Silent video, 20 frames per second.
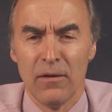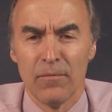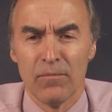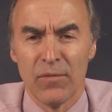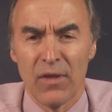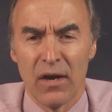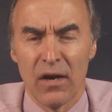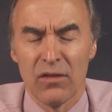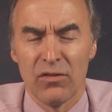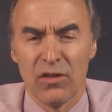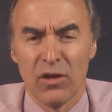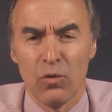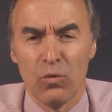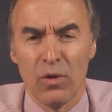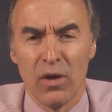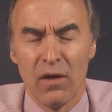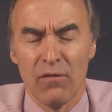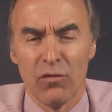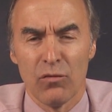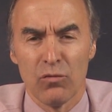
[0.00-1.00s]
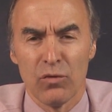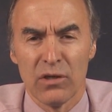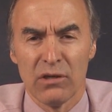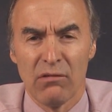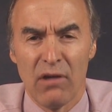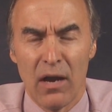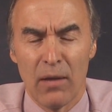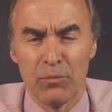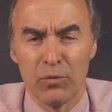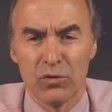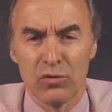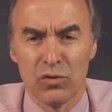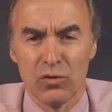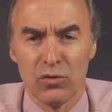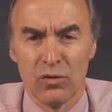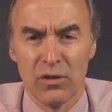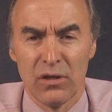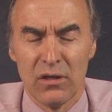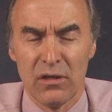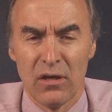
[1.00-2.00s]
then I think we have a real
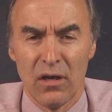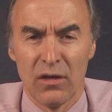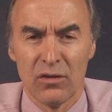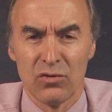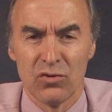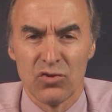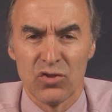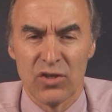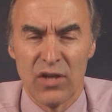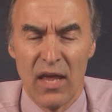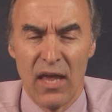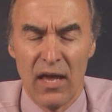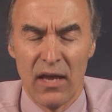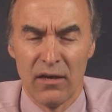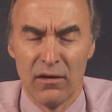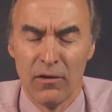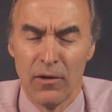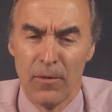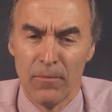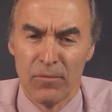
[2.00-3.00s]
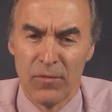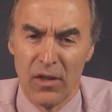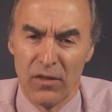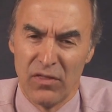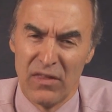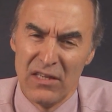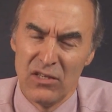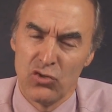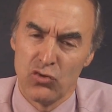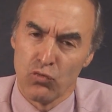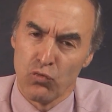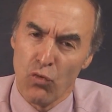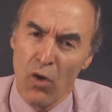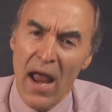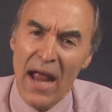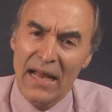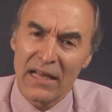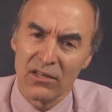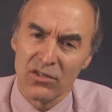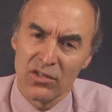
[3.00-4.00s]
opportunity to understand that these
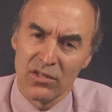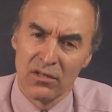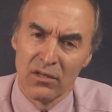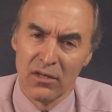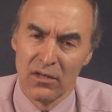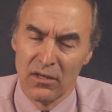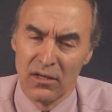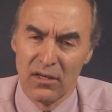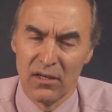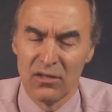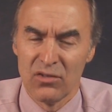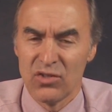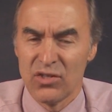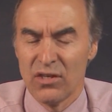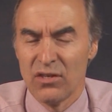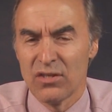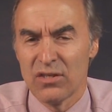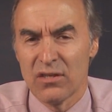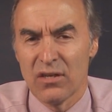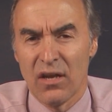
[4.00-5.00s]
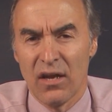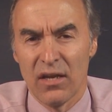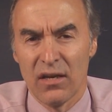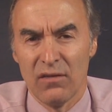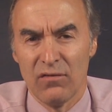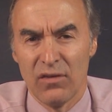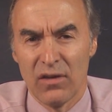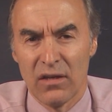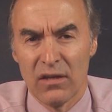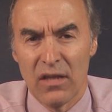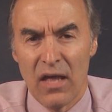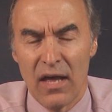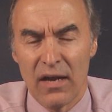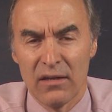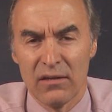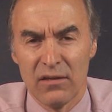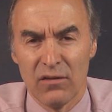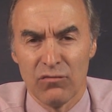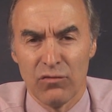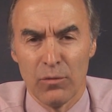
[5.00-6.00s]
wrecks exist kind of in a lot
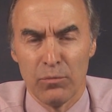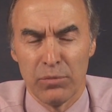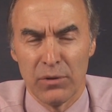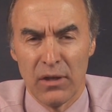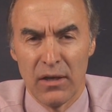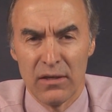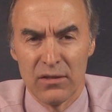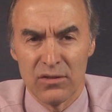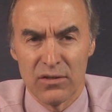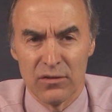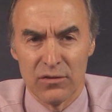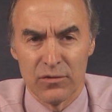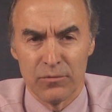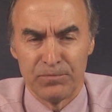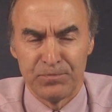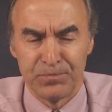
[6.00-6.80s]
of different places.